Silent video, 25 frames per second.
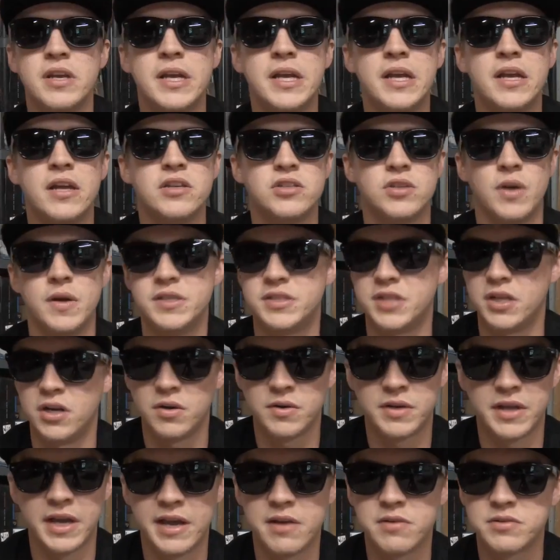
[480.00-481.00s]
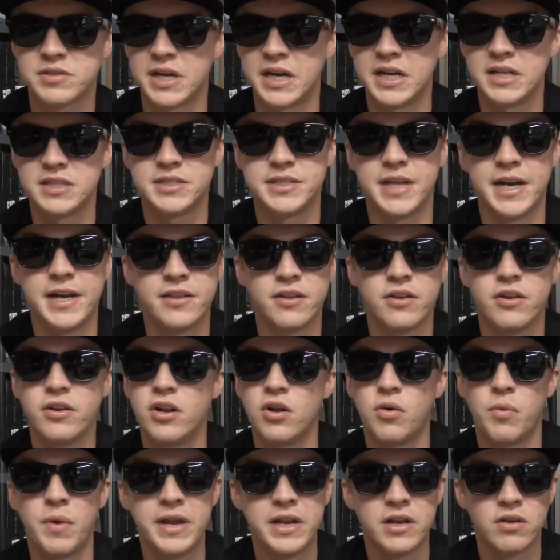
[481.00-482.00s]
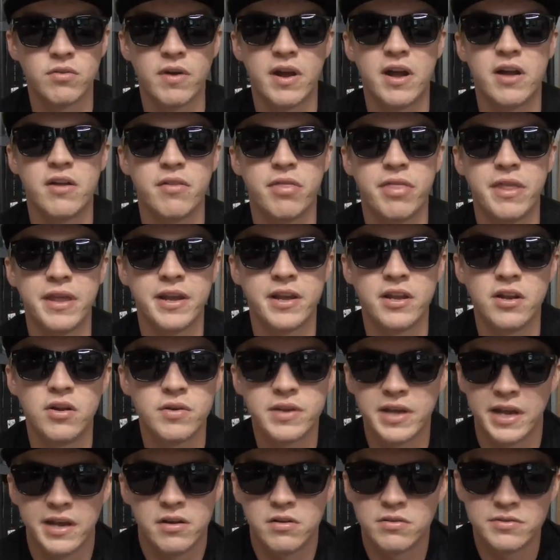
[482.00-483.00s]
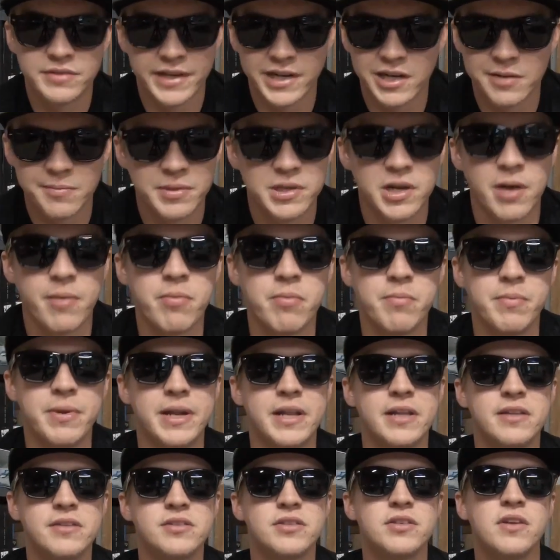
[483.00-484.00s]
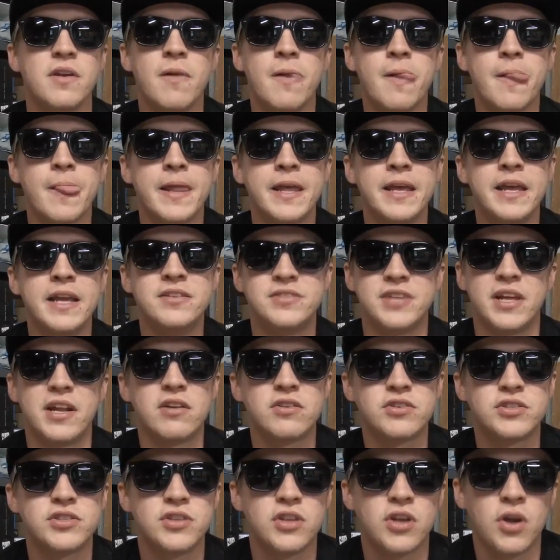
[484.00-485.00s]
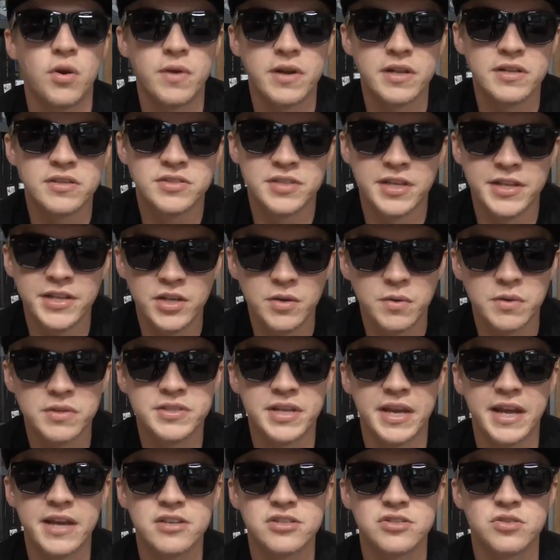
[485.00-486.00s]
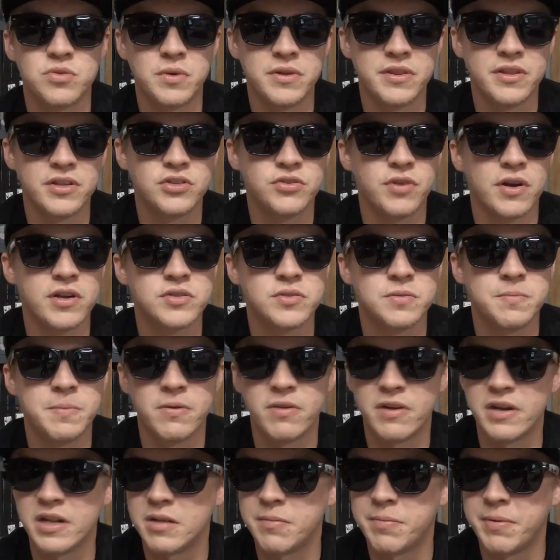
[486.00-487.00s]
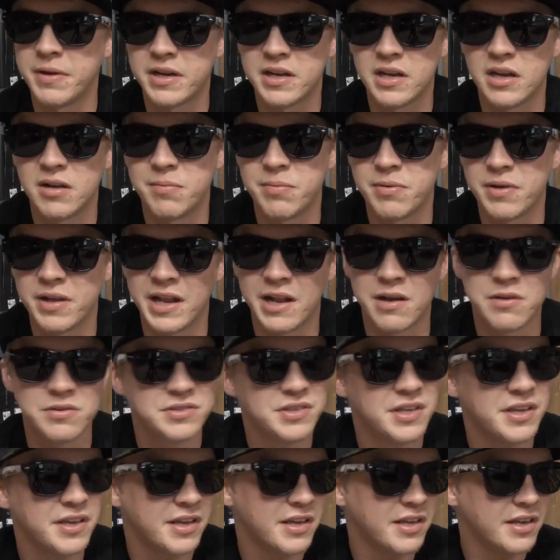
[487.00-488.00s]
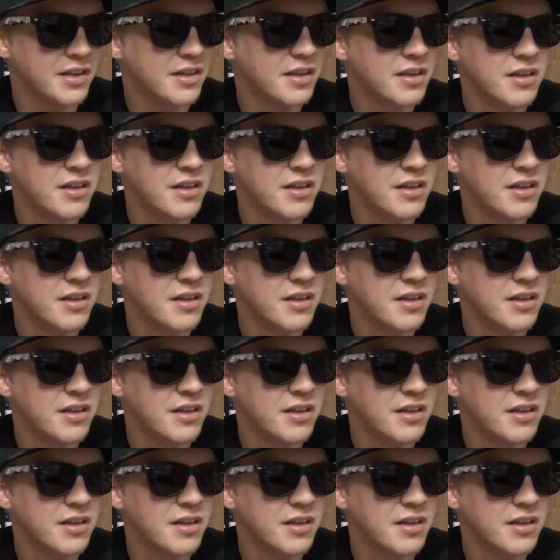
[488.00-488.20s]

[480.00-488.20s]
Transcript: So I said, okay. I was kind of standing there, you know, waiting around thinking, okay, it'll take him a couple minutes. He said, I'll go ahead and send you a text when the truck should be ready to pick up. And I was thinking,